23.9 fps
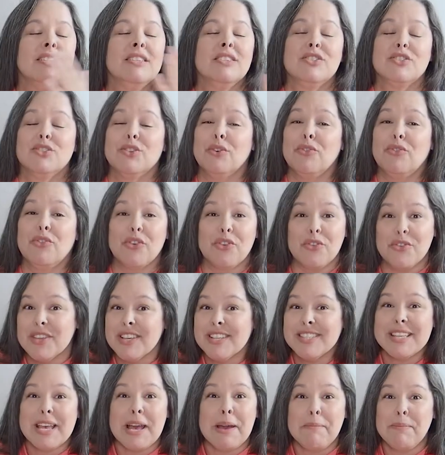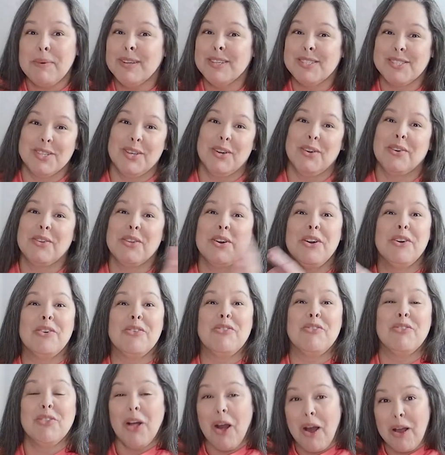So for this episode
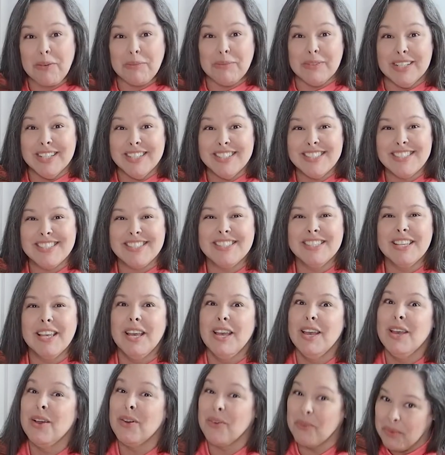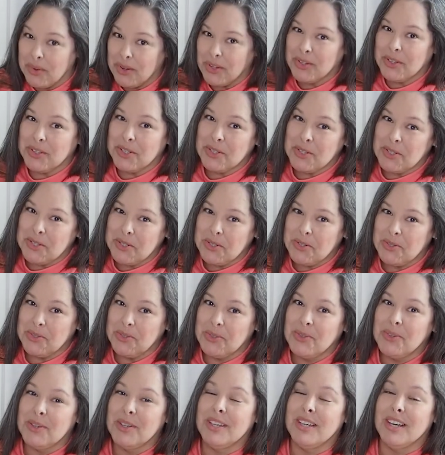of Vlogmas, we're gonna
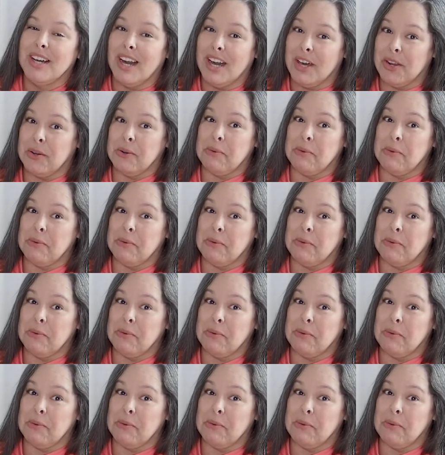do an